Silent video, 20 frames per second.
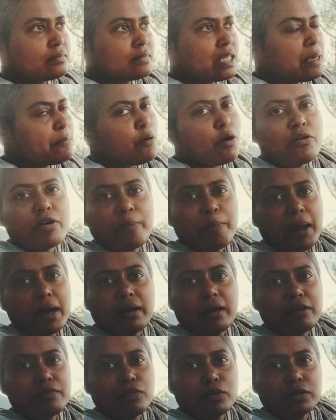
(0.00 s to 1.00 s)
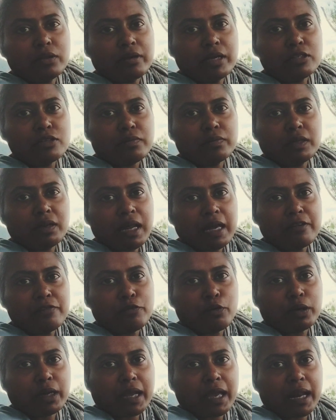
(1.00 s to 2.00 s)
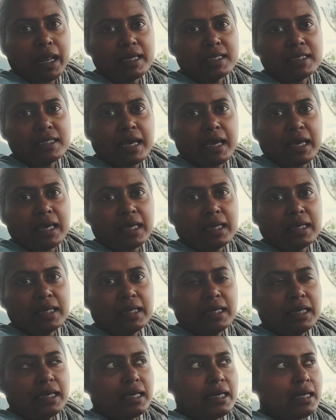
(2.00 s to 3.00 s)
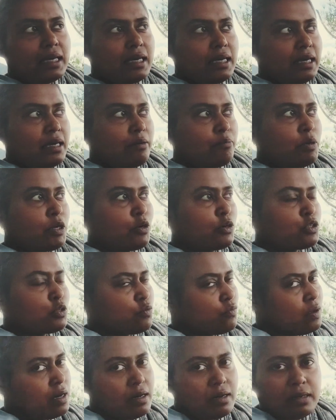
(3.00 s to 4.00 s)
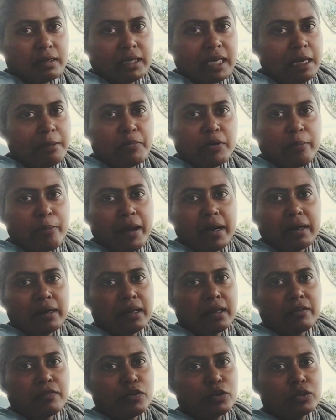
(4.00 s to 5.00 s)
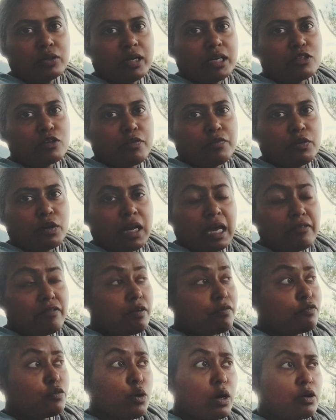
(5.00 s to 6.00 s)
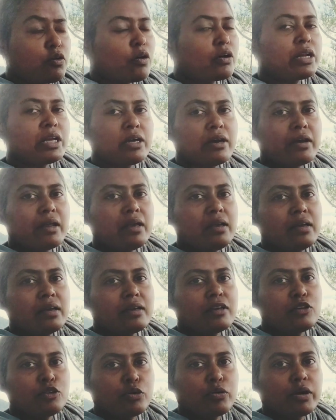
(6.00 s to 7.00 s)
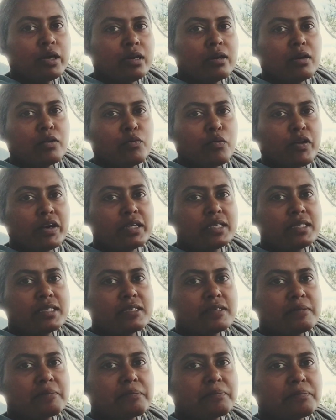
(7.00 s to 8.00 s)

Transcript: keep on repenting for the rest of the life. What can I say? because you will keep repenting for the rest of your life if you are not hearing your inner voice.